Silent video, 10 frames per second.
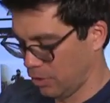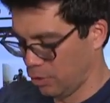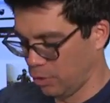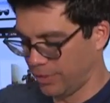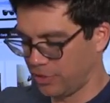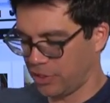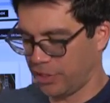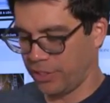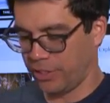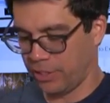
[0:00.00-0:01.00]
Who is
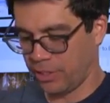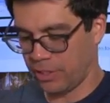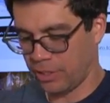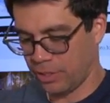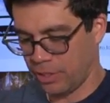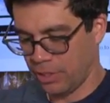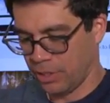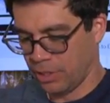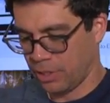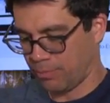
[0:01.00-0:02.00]
in
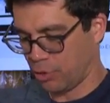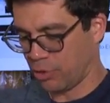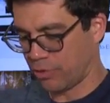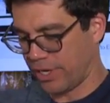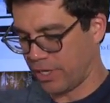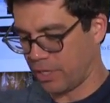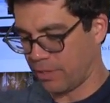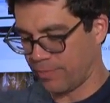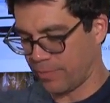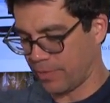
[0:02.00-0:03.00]
the
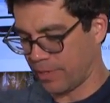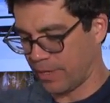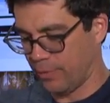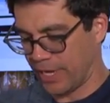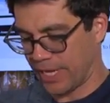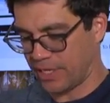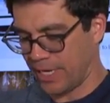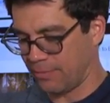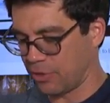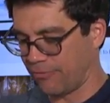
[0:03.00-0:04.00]
program? We got the
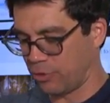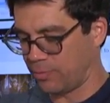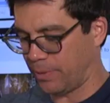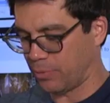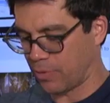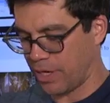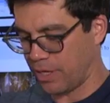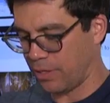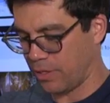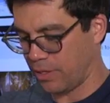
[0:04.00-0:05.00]
names of the first people, right?